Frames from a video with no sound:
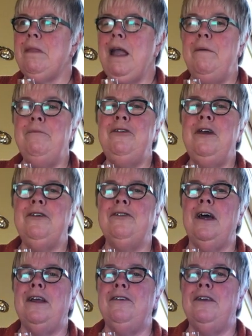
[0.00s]
I'm so
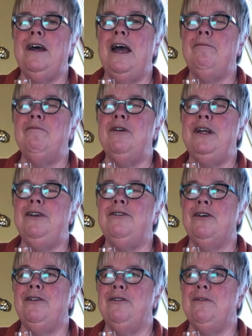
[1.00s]
excited. I haven't really
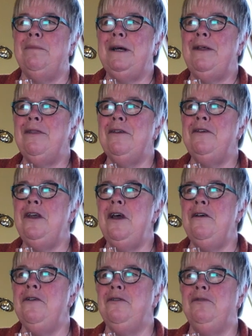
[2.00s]
told you about the
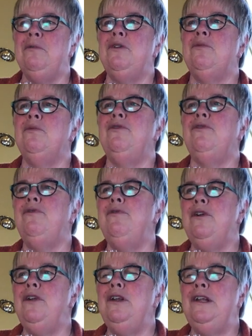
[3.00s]
nose, which was
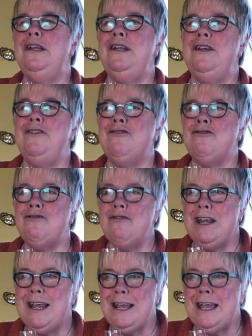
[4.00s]
full and
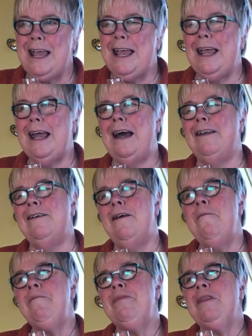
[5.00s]
intriguing and
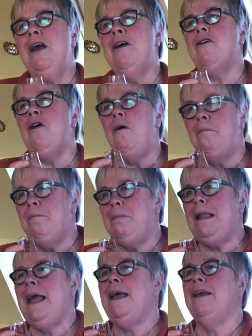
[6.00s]

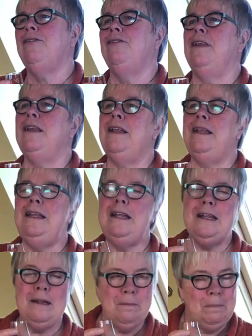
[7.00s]
complex and a
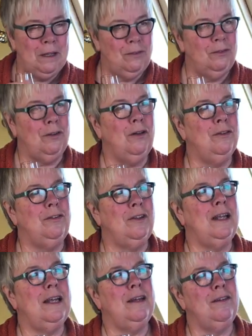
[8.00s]
little bit
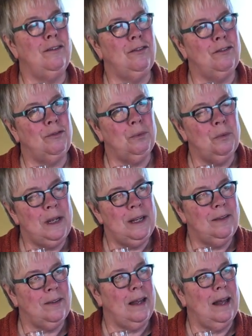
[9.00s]
salty and
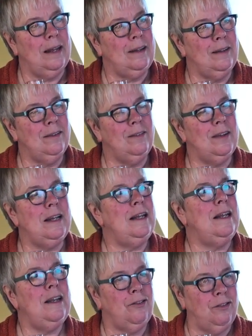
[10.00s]
sweet and
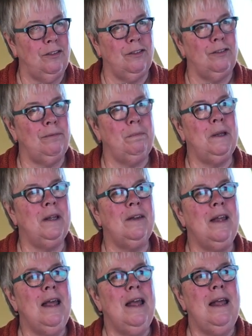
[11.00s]
delicious. But
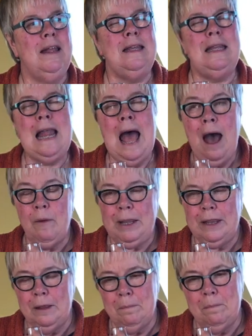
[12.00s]
now
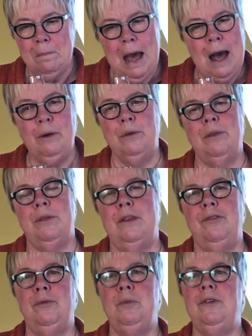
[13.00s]
in the mouth,
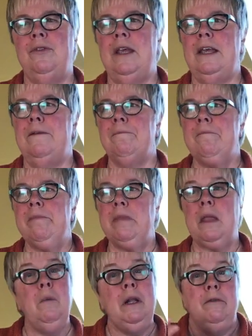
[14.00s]
this whisky,
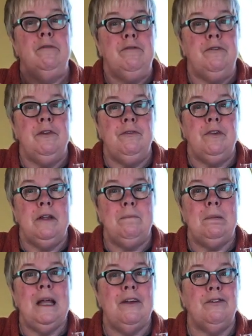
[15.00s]
50+%
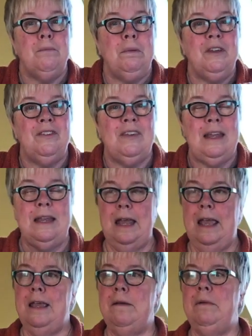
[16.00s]

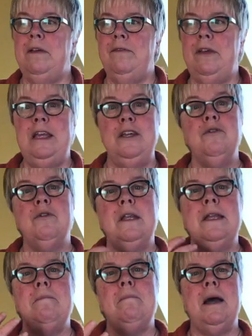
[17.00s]
ABV, you
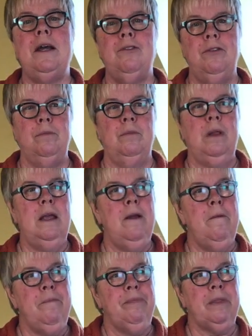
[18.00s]
can imagine
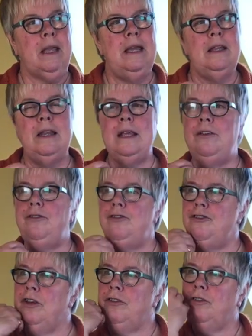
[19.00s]
it is
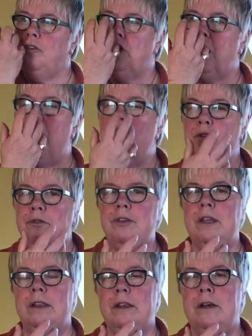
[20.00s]
just
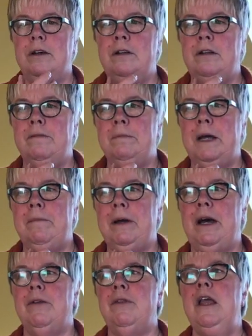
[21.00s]
coating the whole of my
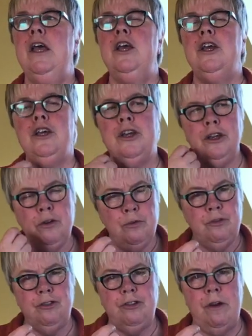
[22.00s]
mouth.
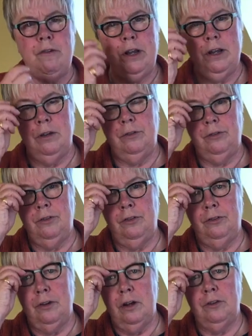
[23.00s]
Huge sherry notes to
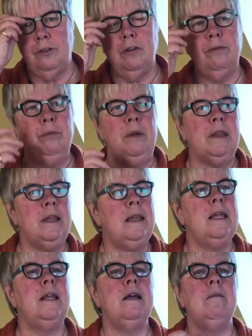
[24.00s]
start off with, and
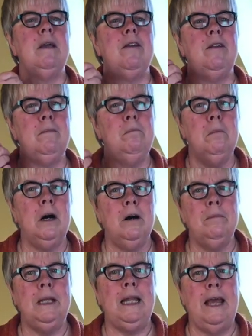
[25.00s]
then I'm getting
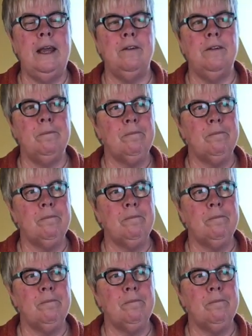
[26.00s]
marmalade.